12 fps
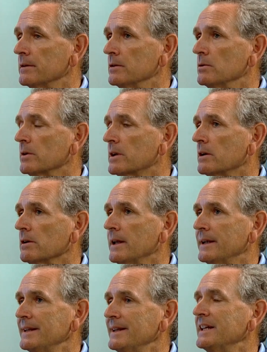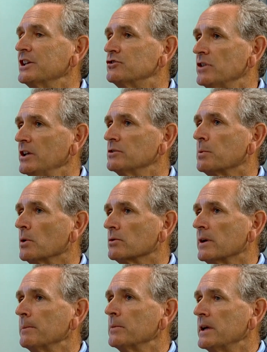the North Carolina, the exchange
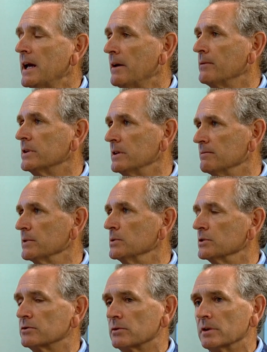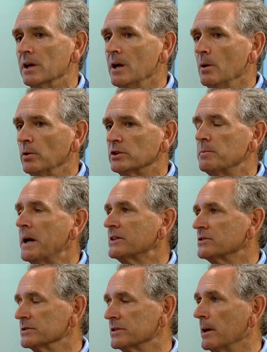program we have with Influencer, which
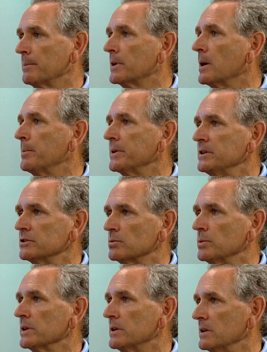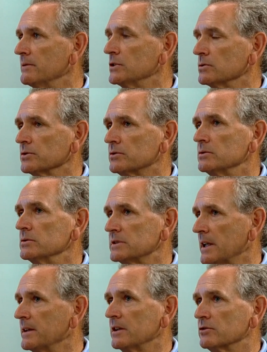matches up companies with individual students,
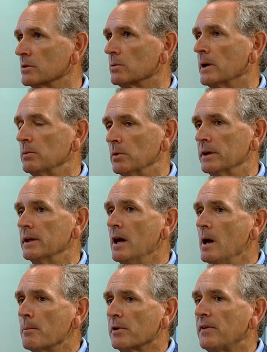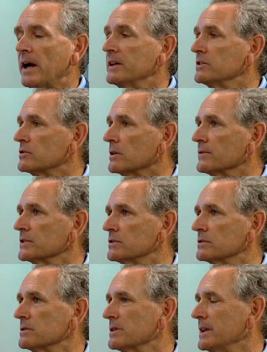I think is a great one. Providing
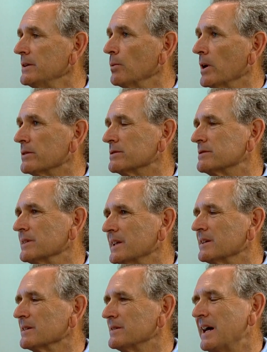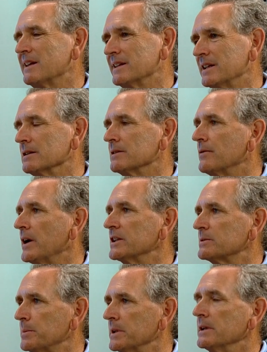services, whether it's legal, not legal
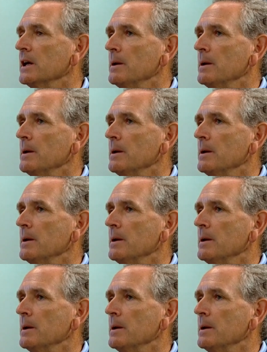advice, but